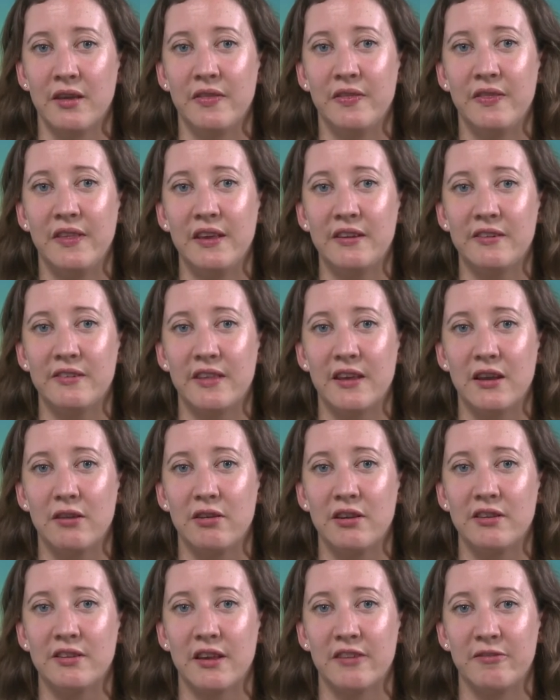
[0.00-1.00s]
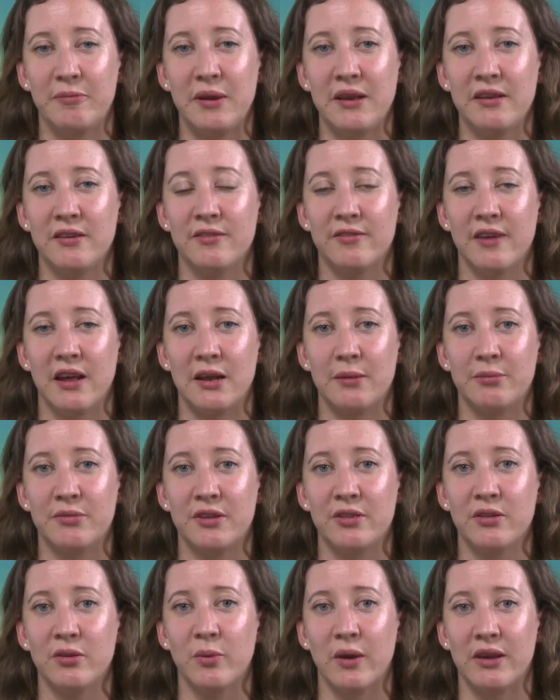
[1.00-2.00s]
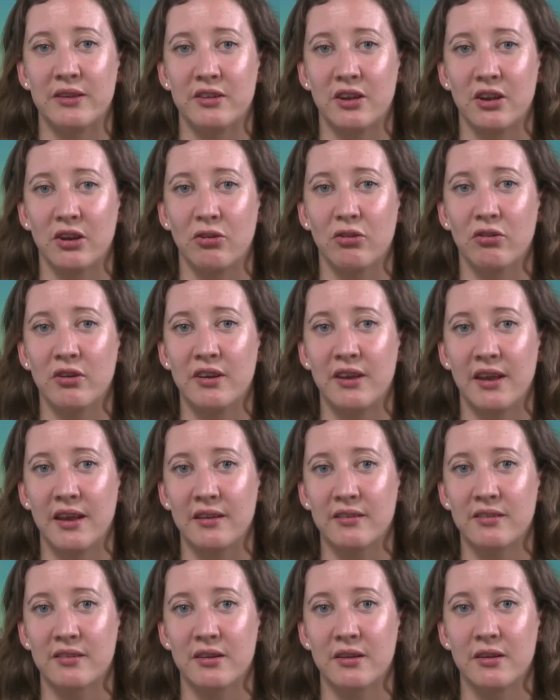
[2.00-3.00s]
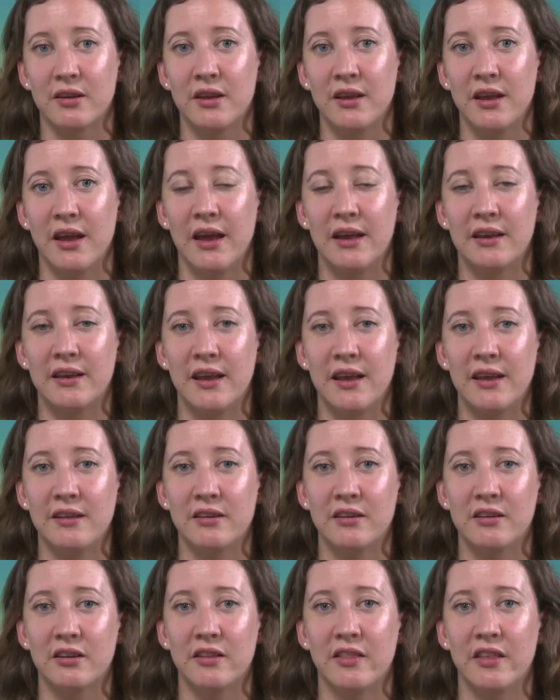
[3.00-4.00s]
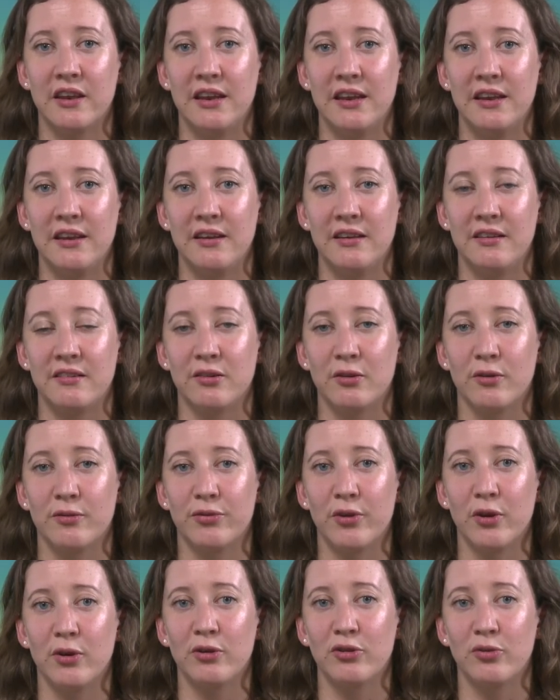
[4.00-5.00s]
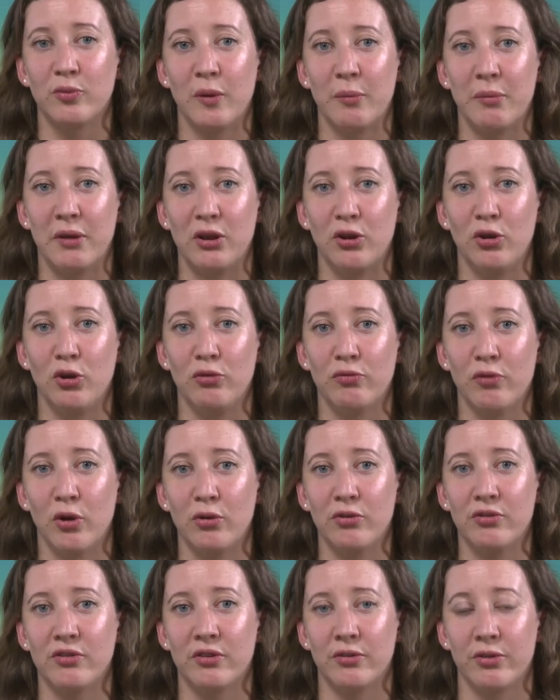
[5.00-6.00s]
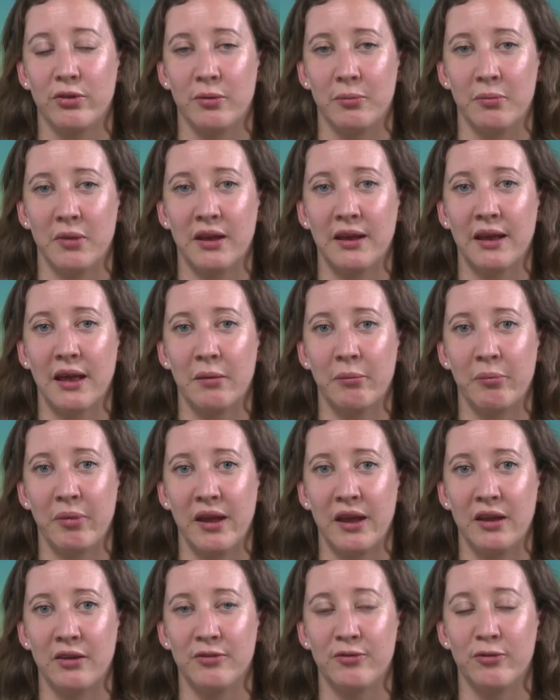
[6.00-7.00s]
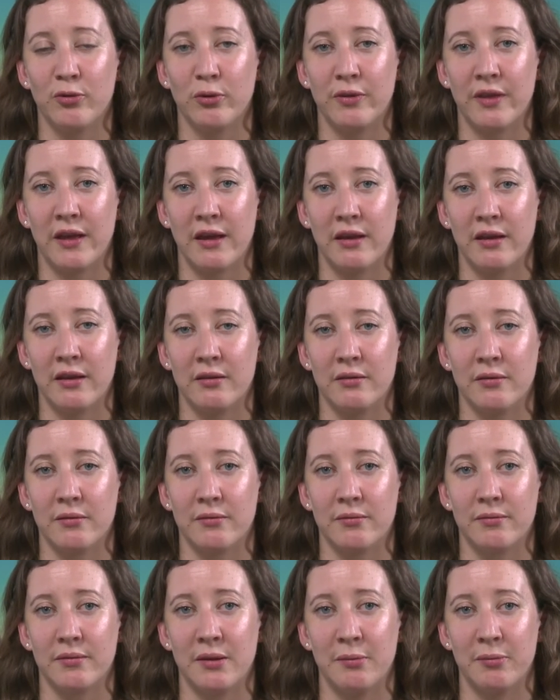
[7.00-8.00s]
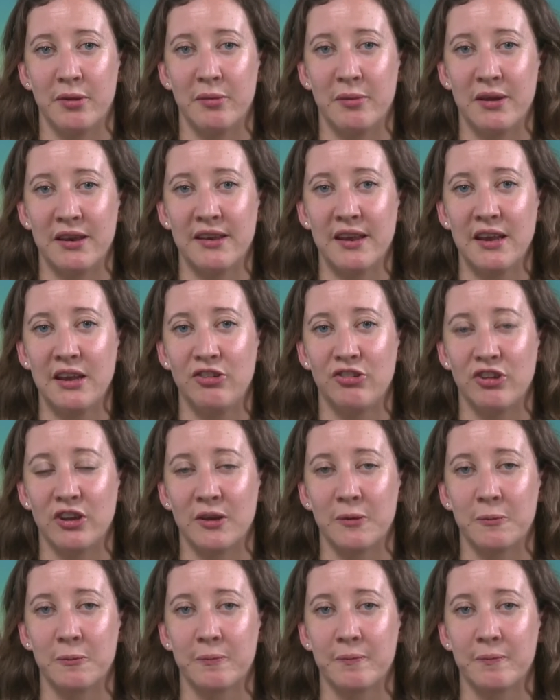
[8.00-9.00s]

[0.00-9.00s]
These theories have been developed in the Western context and catered to the needs of those women who wrote them and campaigned for their implementation.